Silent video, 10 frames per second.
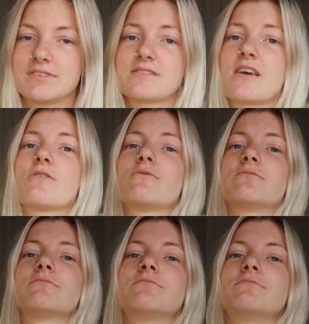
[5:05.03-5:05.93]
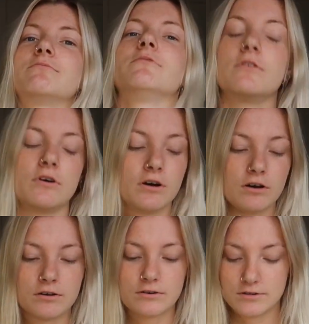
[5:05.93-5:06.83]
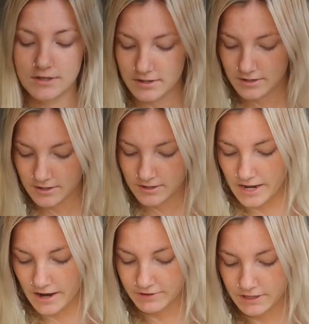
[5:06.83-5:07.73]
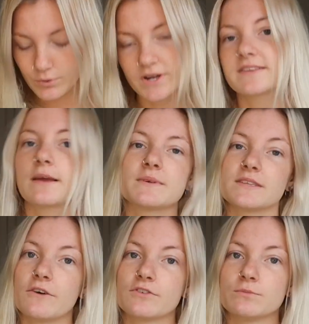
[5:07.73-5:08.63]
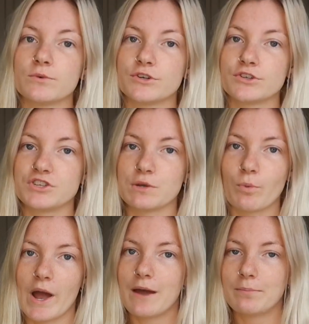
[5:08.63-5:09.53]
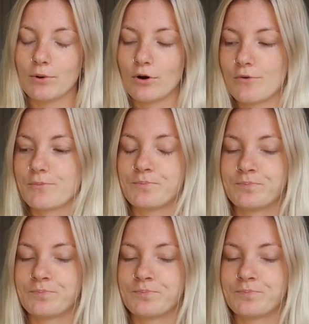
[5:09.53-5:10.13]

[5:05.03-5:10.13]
So oh, I really wanted to get myself some more gym wear, but